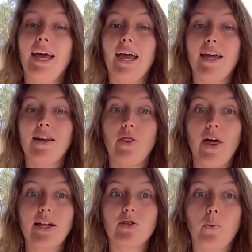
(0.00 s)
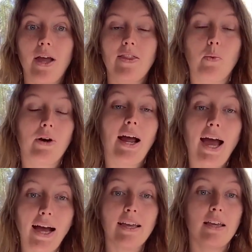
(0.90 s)
And that's a way that we're
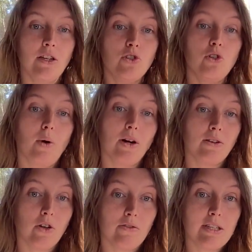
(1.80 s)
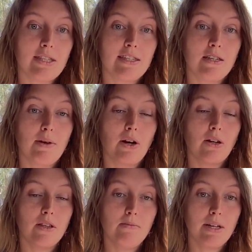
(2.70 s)
hacking into our nervous system and
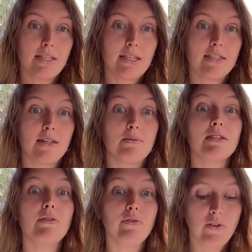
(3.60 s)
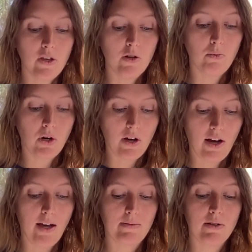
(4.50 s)
our limbic system to feel more
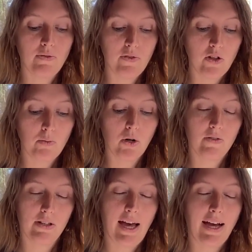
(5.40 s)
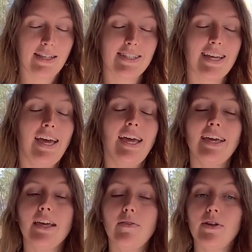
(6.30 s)
calm, to feel more relaxed,
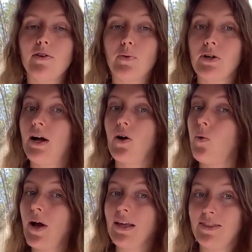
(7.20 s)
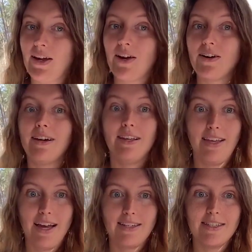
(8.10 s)
even if we're not quite there
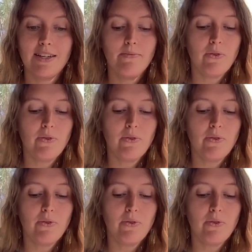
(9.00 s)
yet.